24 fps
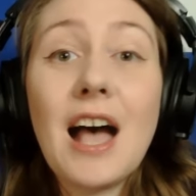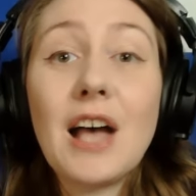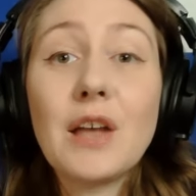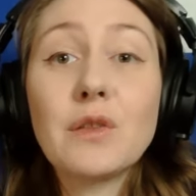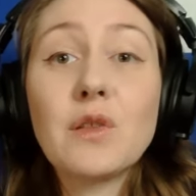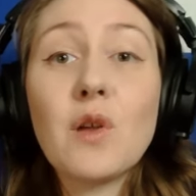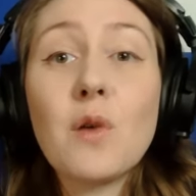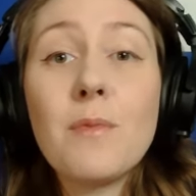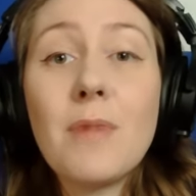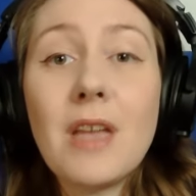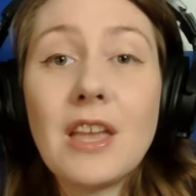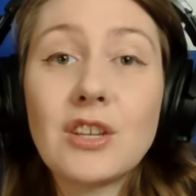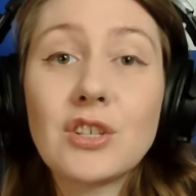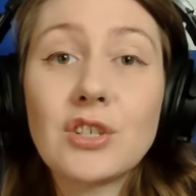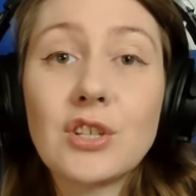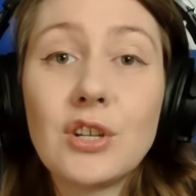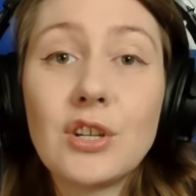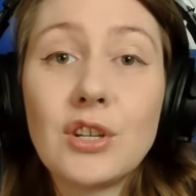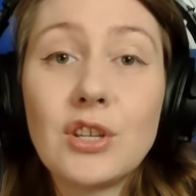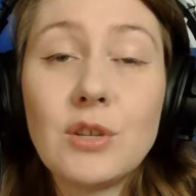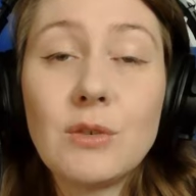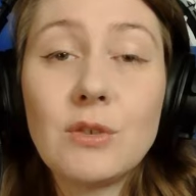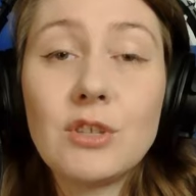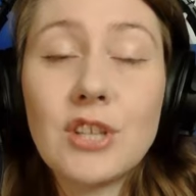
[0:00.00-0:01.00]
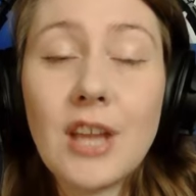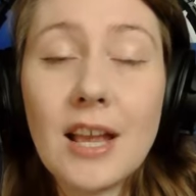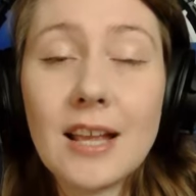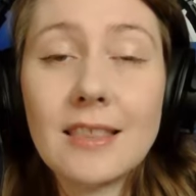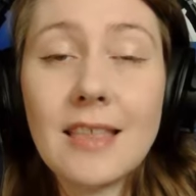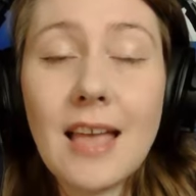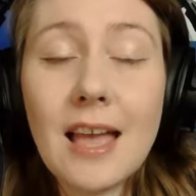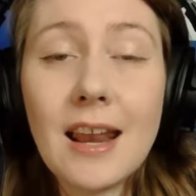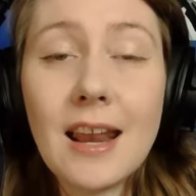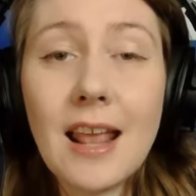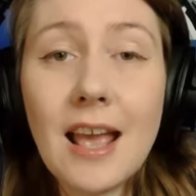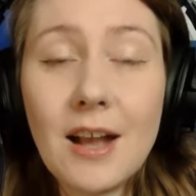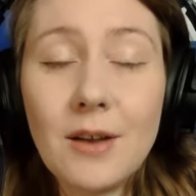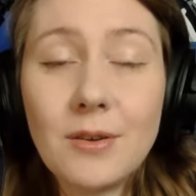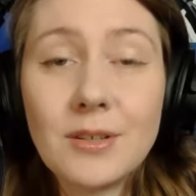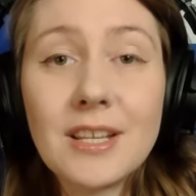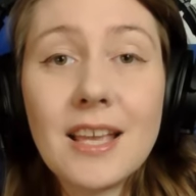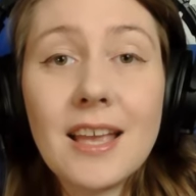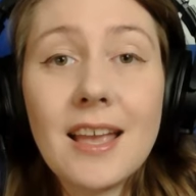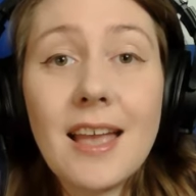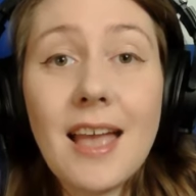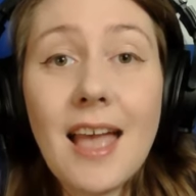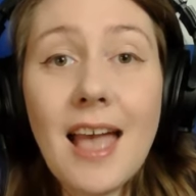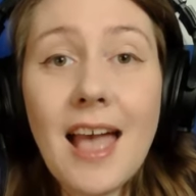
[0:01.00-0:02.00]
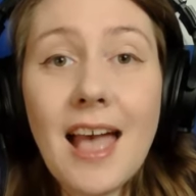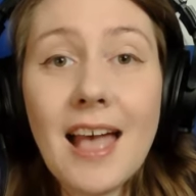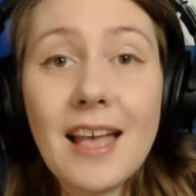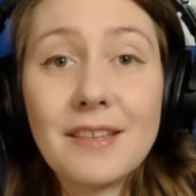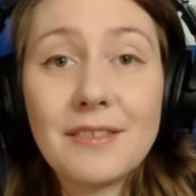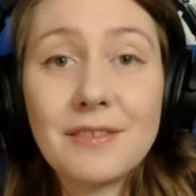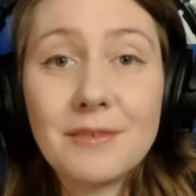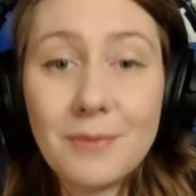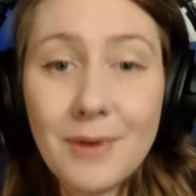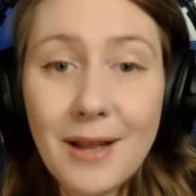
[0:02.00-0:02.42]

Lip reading: So make sure you check that out as